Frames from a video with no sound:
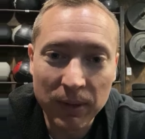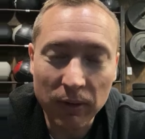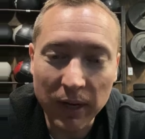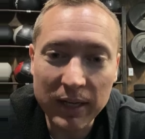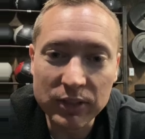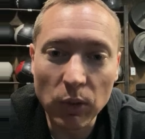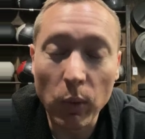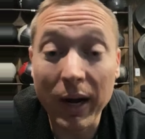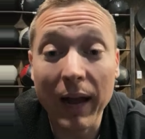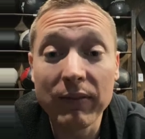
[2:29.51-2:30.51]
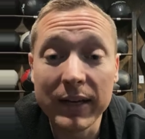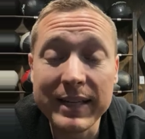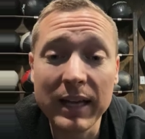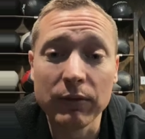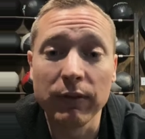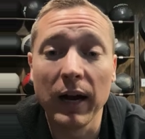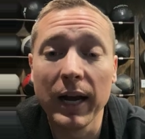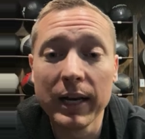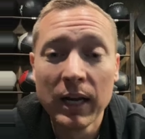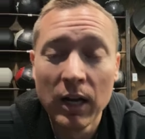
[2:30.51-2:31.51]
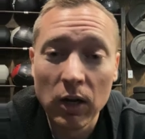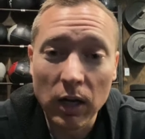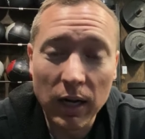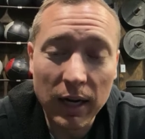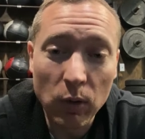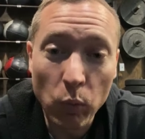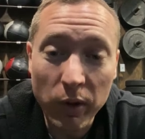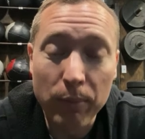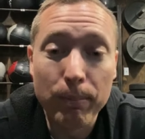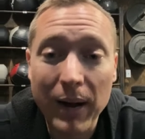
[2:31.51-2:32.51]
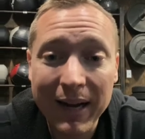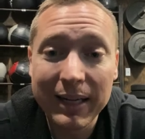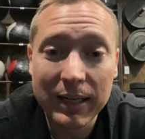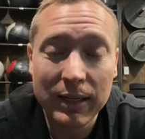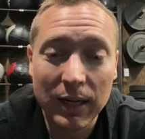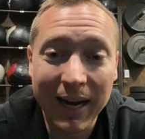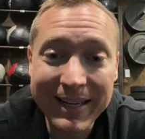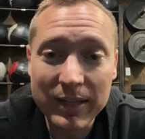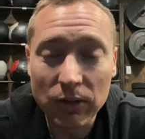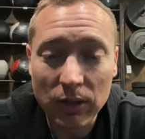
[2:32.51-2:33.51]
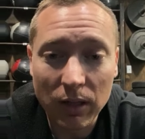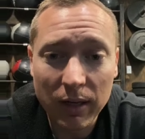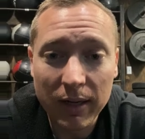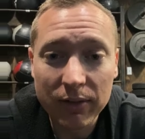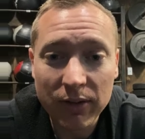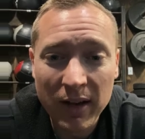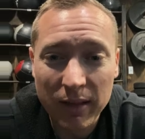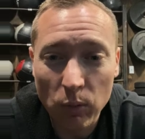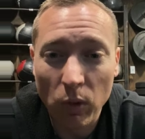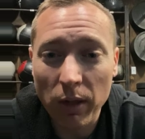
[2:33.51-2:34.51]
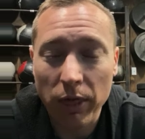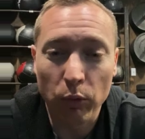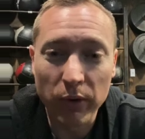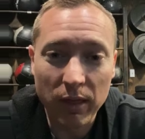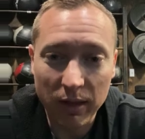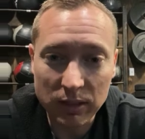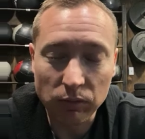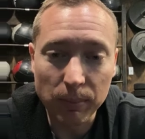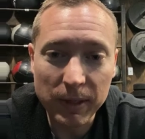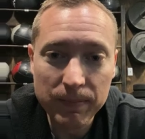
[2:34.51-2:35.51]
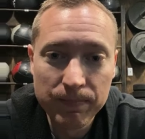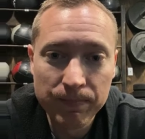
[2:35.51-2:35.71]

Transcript: Okay, so what I've identified with my ideal clients, they want three things from me.